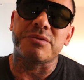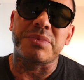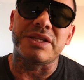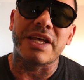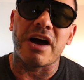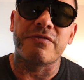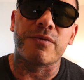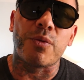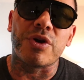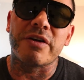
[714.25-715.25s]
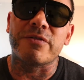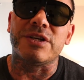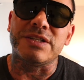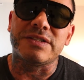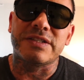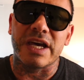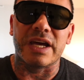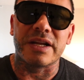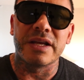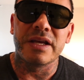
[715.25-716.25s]
going to be down for whatever he
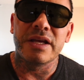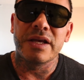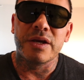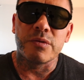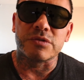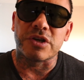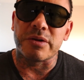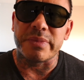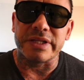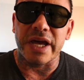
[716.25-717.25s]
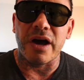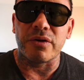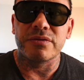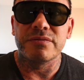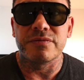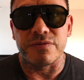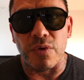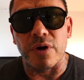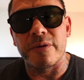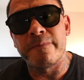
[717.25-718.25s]
said was going to be down
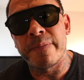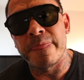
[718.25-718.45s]
for.